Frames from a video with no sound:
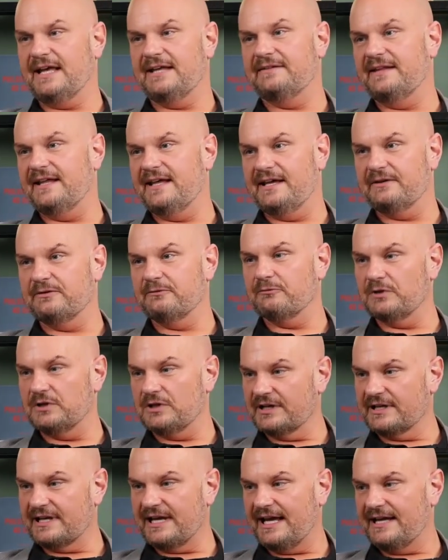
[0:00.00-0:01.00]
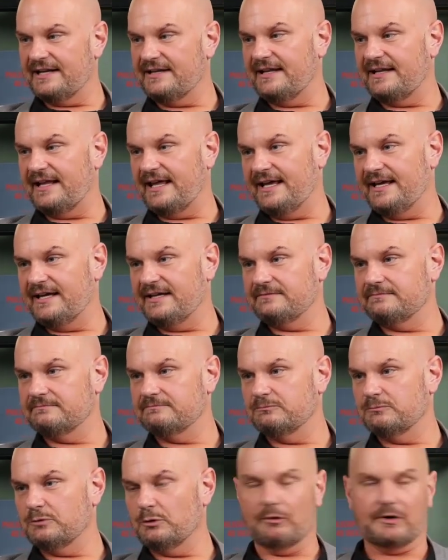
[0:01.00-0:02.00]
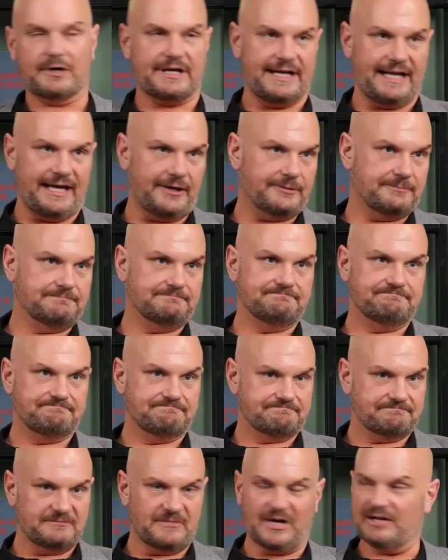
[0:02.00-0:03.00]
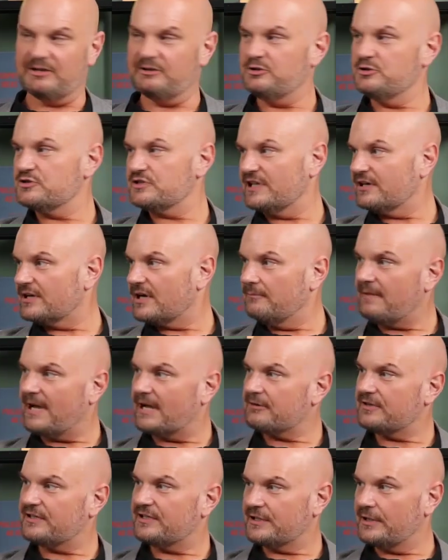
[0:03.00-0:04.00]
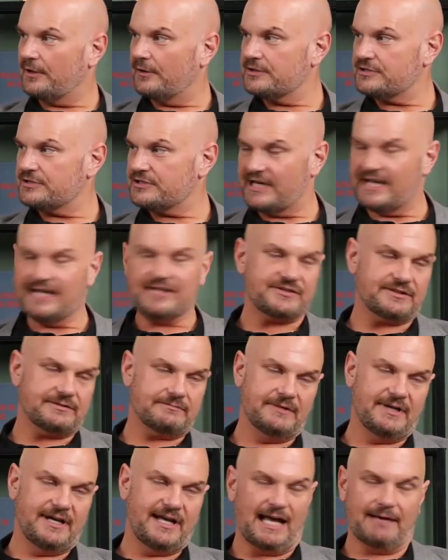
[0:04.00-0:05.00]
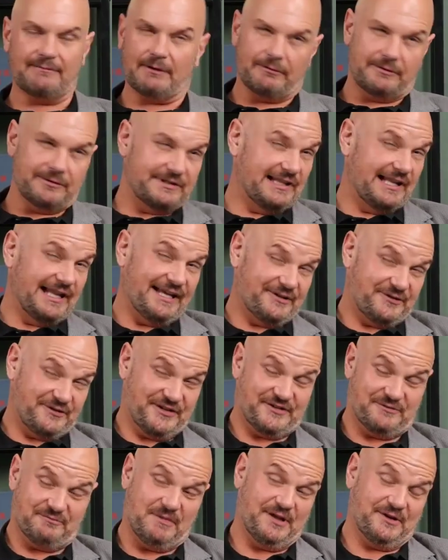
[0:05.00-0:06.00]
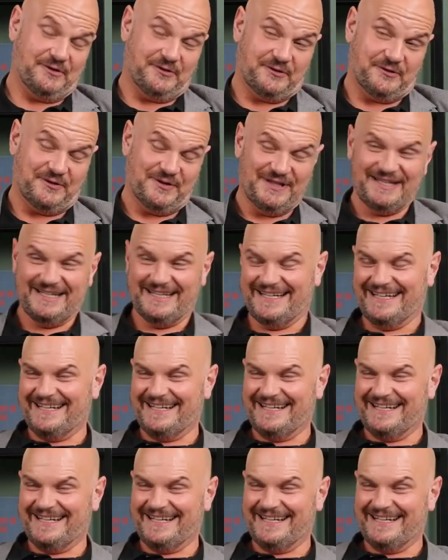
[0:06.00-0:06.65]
And then we'll look at it and we'll work it out. Uh, usually I'll come back to the negotiation. How about we delay it six months?